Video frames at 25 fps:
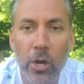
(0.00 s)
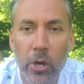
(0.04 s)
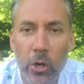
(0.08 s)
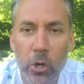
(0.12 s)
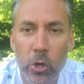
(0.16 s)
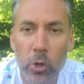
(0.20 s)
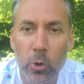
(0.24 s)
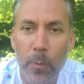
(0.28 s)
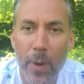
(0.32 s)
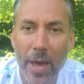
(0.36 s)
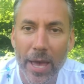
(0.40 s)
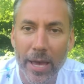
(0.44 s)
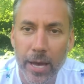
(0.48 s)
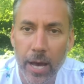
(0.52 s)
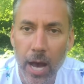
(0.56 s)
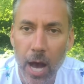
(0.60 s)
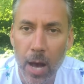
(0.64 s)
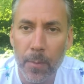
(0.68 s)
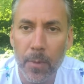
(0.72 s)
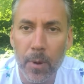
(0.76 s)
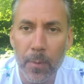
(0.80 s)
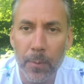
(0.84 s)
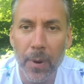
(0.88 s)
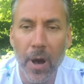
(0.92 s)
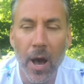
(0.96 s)
who may
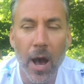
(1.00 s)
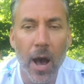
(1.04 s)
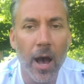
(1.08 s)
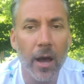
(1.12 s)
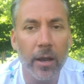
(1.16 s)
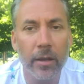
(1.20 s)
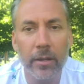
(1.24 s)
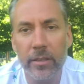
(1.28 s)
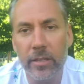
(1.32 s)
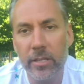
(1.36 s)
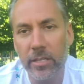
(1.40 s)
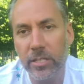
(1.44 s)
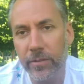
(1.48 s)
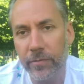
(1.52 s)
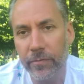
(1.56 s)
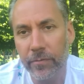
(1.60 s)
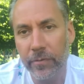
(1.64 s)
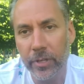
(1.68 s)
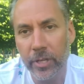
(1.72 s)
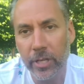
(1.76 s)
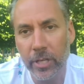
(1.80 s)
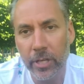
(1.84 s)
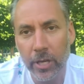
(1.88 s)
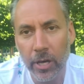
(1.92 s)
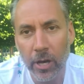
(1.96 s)
come upon this
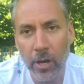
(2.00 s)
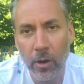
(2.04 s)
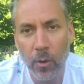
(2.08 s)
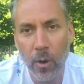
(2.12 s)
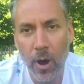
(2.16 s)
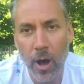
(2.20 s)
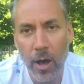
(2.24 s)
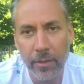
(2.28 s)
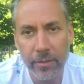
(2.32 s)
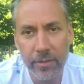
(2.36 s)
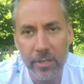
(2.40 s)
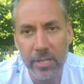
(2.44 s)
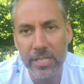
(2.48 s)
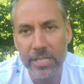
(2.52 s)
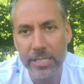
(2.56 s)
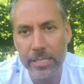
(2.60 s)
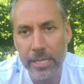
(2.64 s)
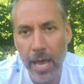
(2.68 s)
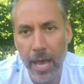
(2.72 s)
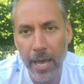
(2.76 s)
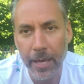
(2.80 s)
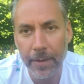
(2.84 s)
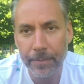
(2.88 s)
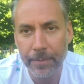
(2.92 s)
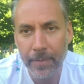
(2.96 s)
video on this
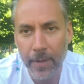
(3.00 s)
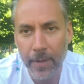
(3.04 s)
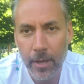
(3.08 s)
day.